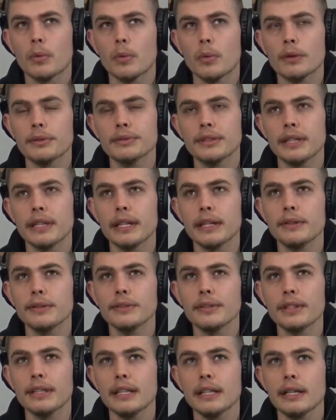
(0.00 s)
was
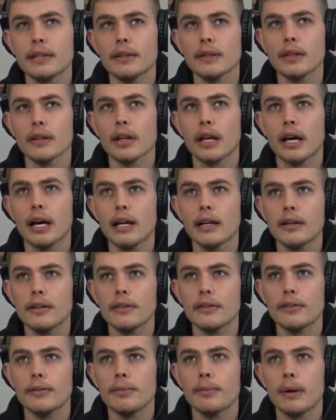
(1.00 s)
eating a lot
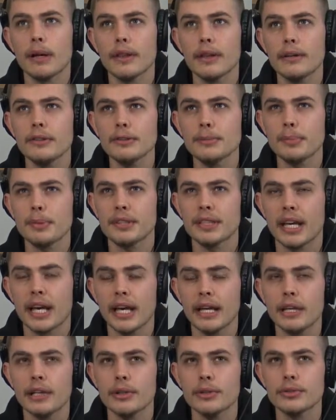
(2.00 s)
of, I think it was
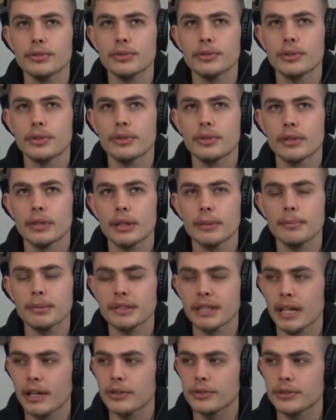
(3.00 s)
potatoes. I think
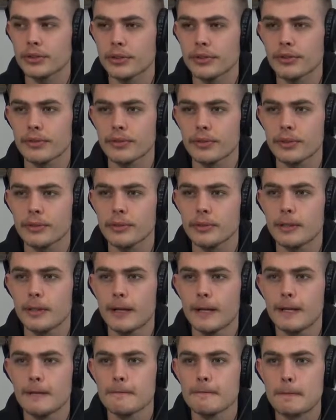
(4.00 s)
potatoes are a fruit.
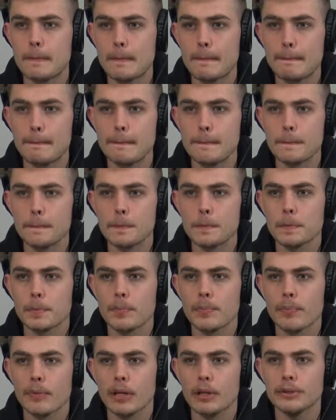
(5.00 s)

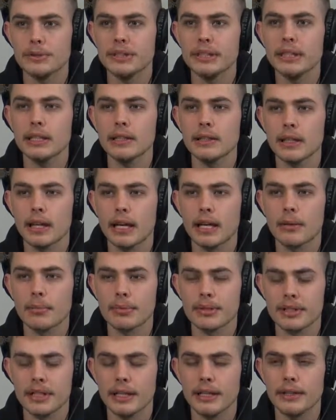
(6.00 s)
I was eating a lot of
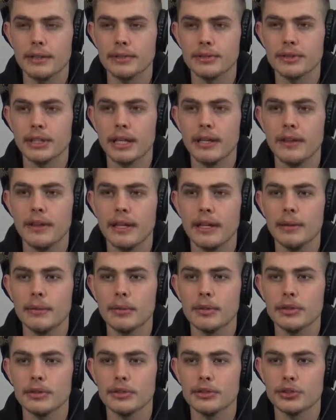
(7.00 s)
potatoes, and they
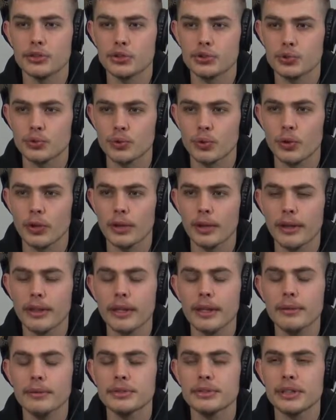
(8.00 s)
were destroying. I
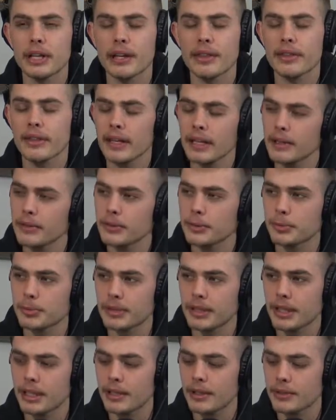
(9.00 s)
think it was
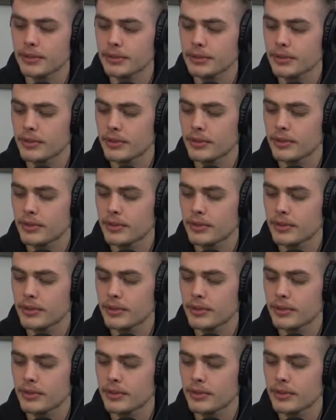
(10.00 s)
potatoes.